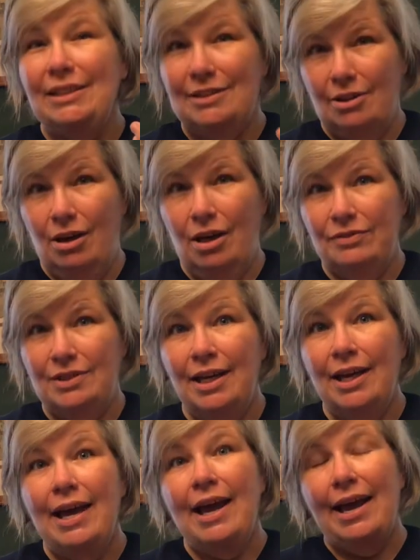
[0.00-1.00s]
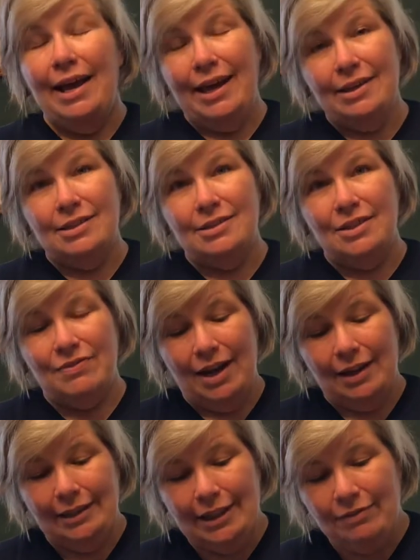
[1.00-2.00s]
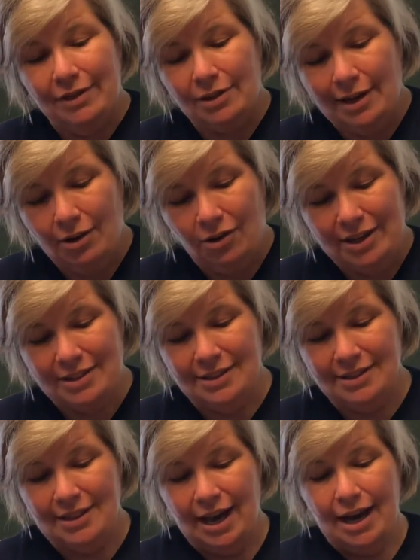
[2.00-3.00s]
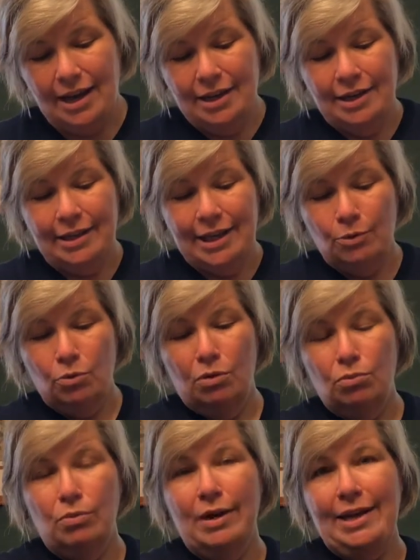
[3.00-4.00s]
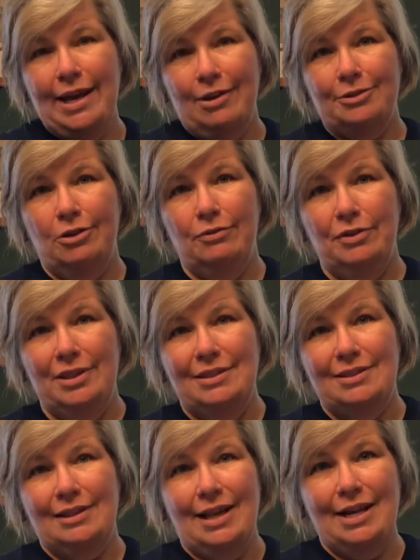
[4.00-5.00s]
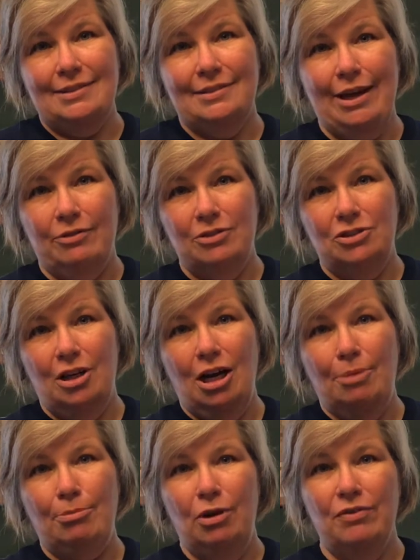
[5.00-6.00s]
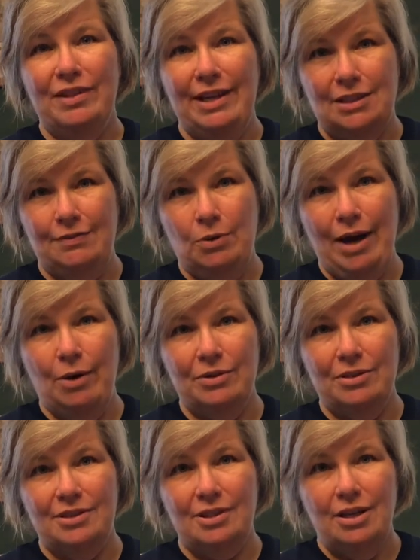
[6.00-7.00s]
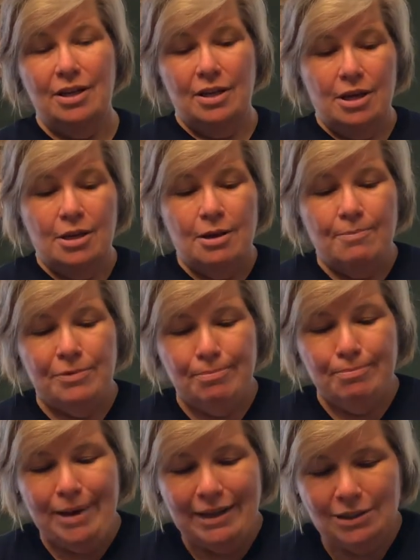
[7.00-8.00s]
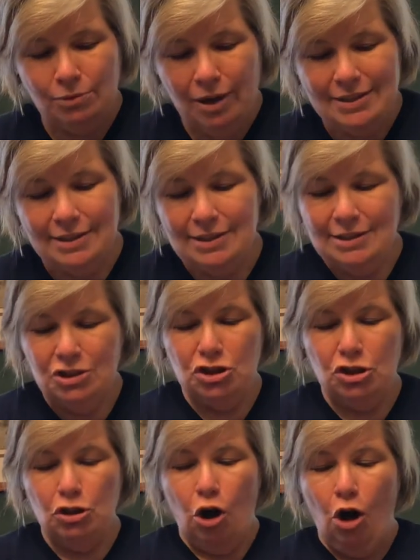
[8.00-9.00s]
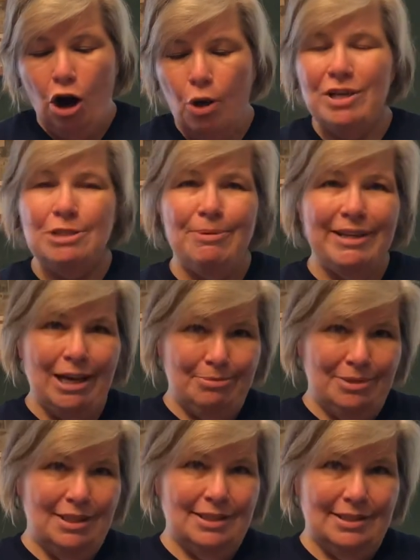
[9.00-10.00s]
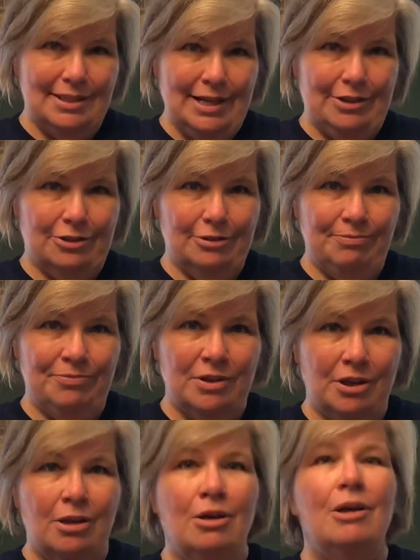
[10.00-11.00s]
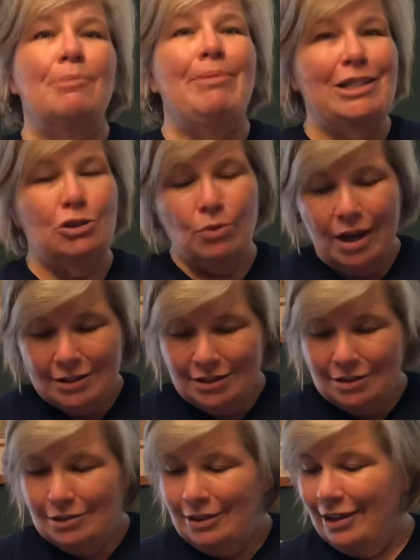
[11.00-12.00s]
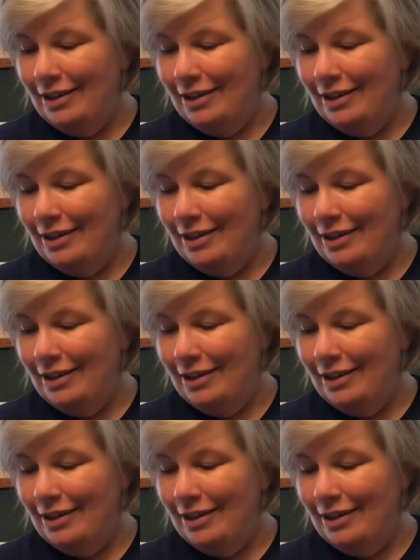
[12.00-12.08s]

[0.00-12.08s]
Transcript: soft. And if I leave it on its side, it will run out over this glass countertop over the next few hours. Base rosin should always be kept in its container. Base rosin,